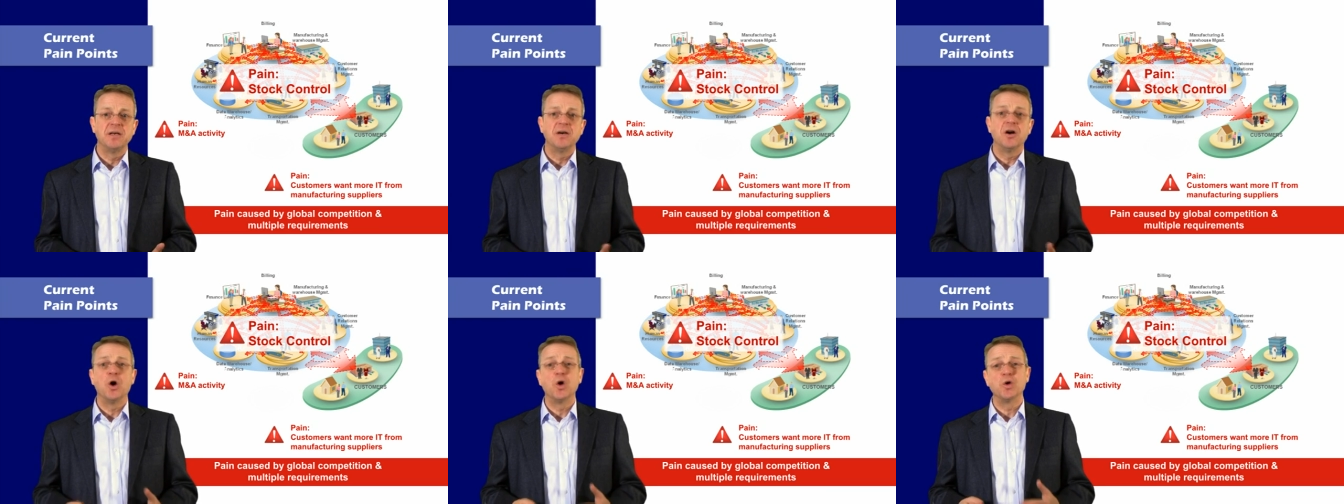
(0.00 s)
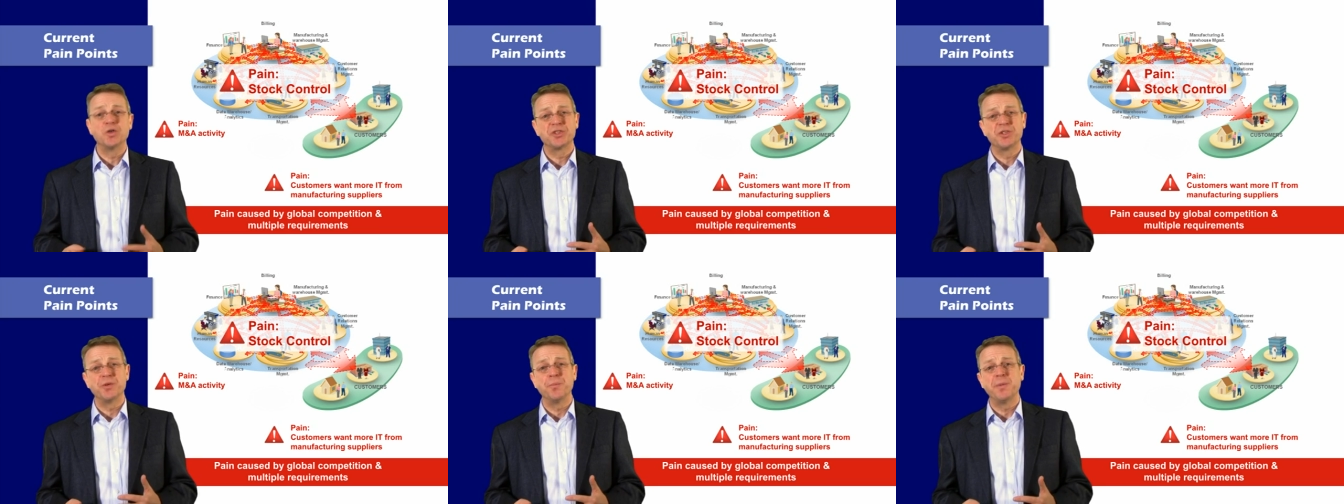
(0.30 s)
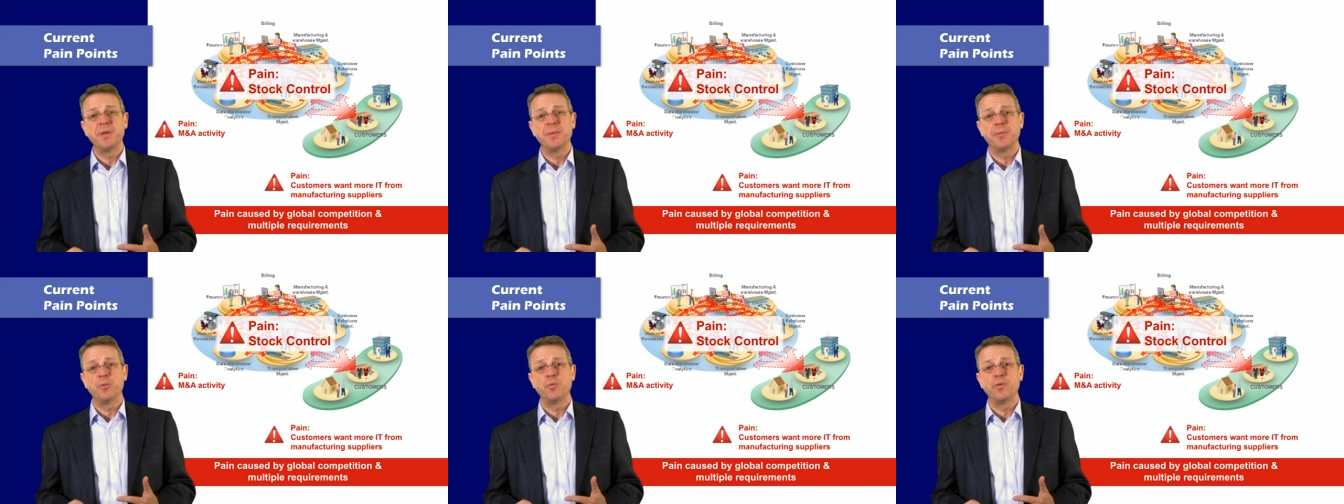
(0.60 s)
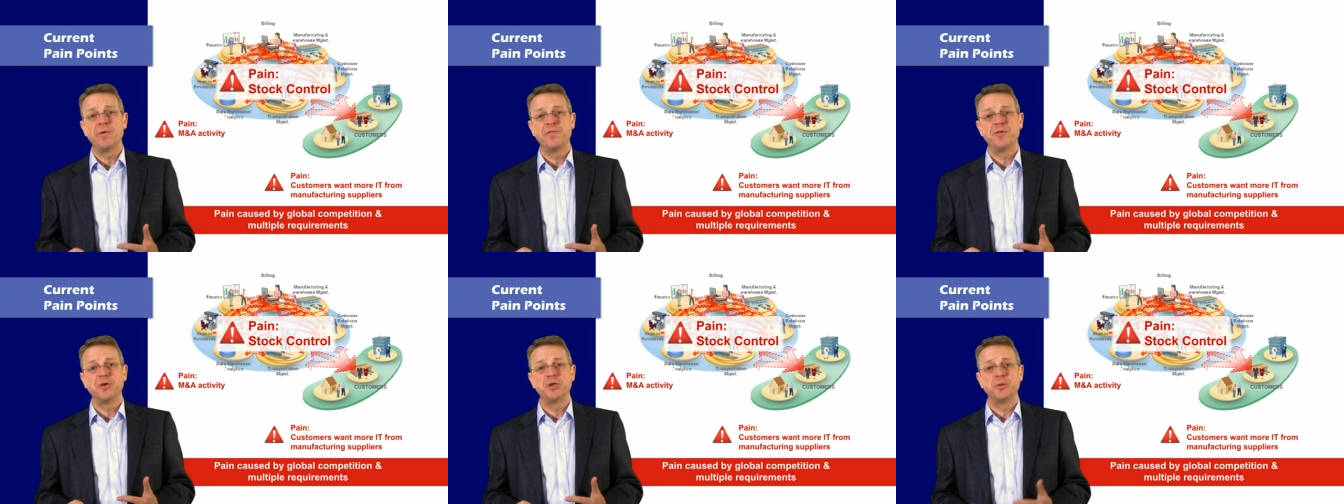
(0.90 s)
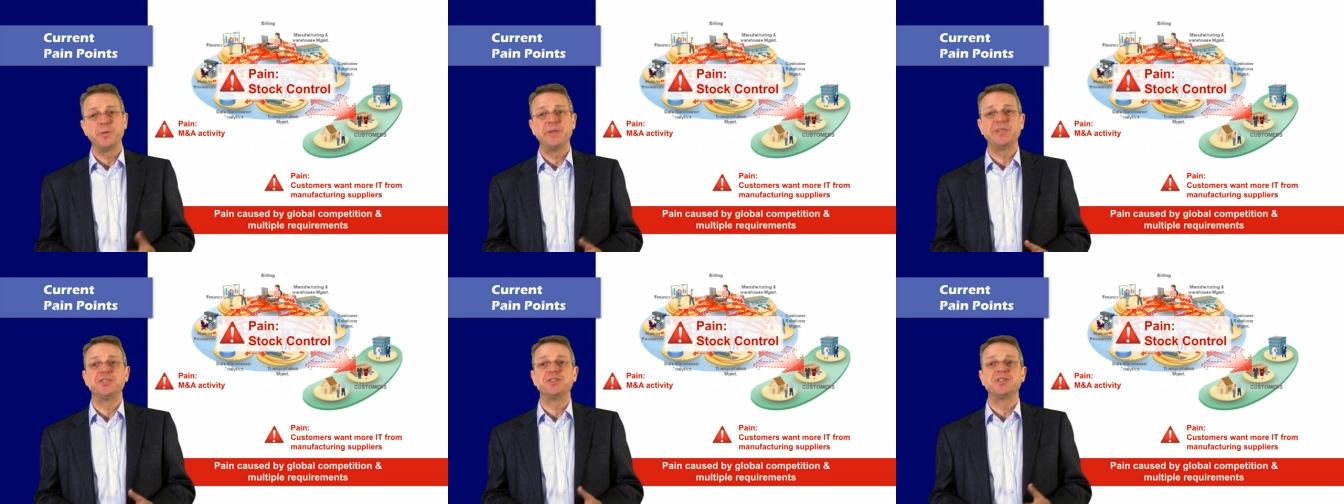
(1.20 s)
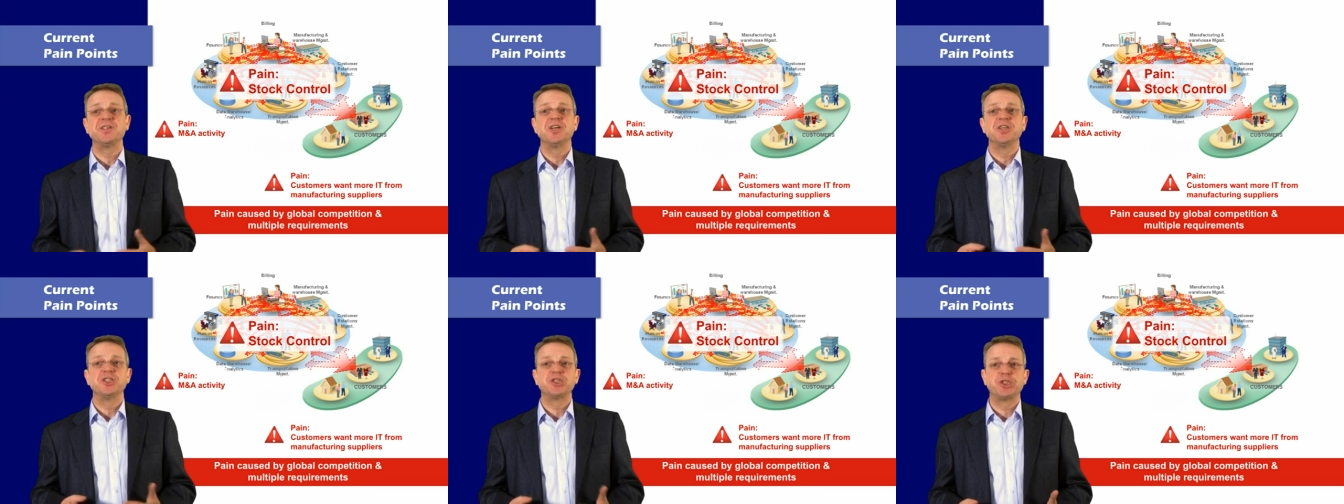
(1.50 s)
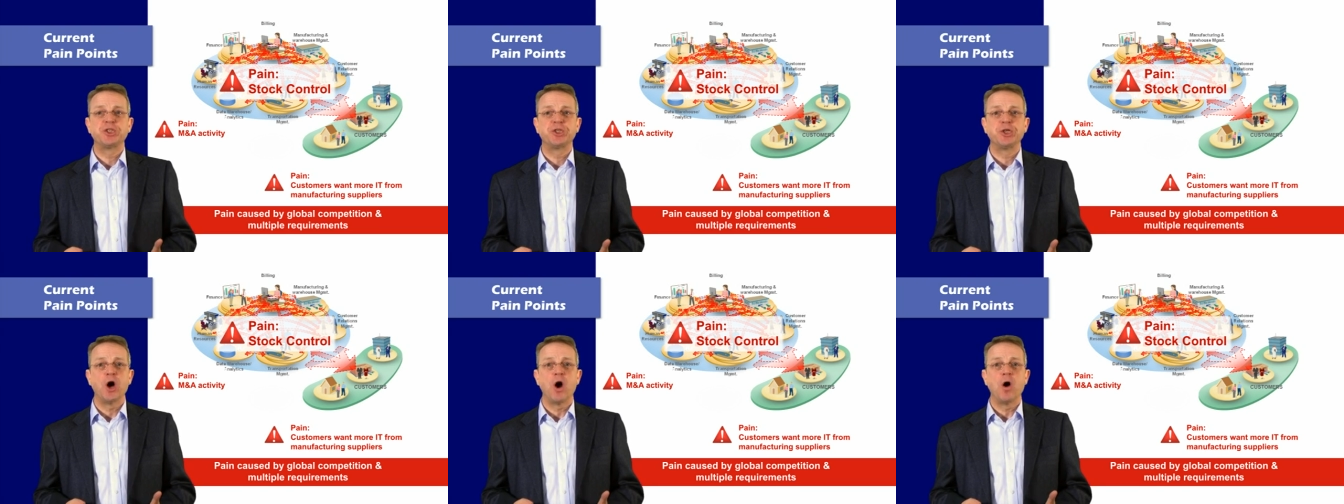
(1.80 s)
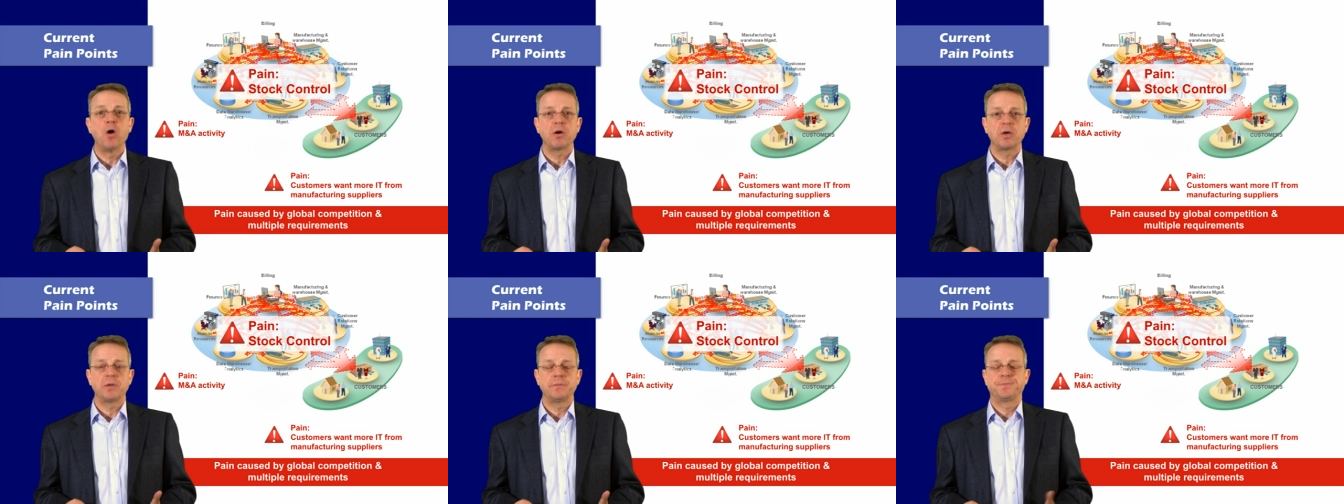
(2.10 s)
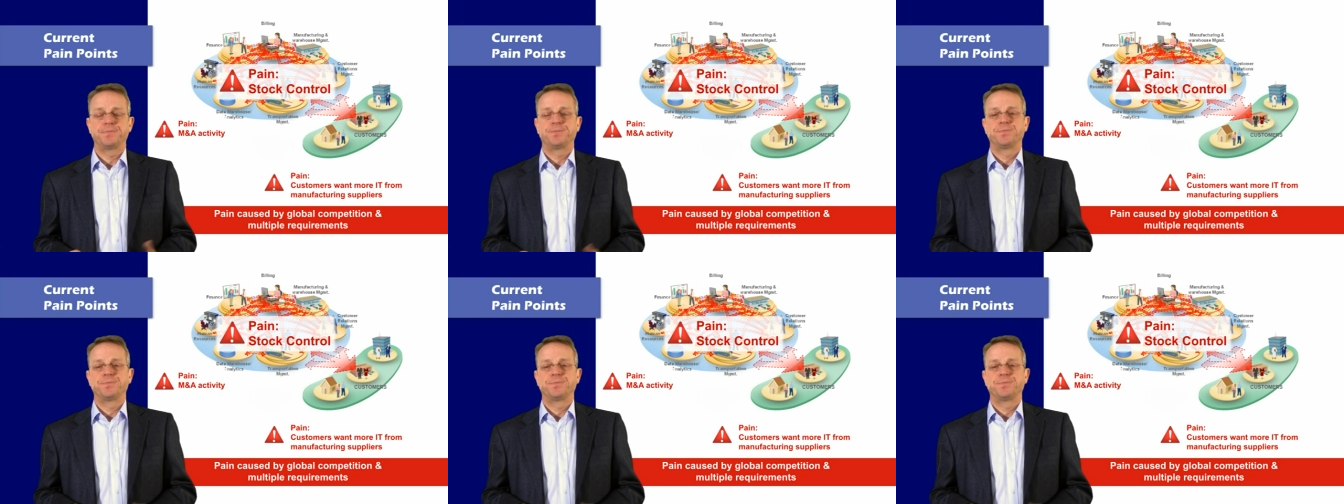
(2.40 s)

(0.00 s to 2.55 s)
or some people refer to it as stock.